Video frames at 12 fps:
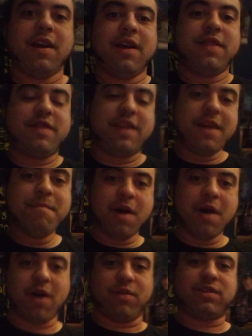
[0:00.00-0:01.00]
the
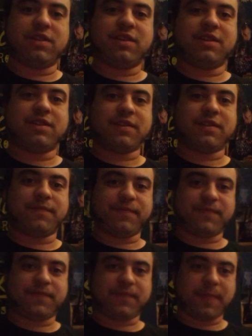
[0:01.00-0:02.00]
most
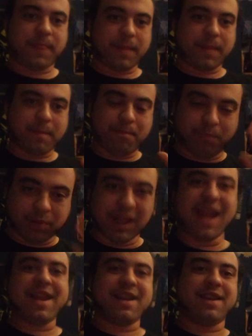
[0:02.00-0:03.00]

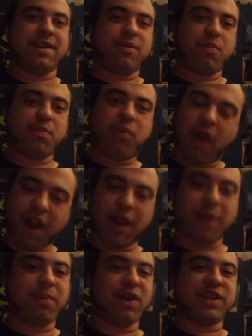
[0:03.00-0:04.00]
blatant
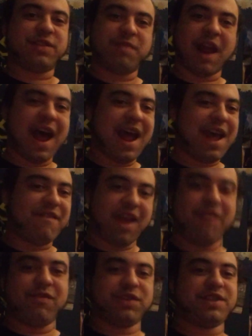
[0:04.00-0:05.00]
product placement I have
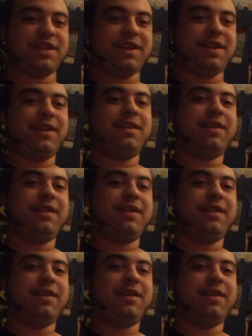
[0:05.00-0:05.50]
ever seen.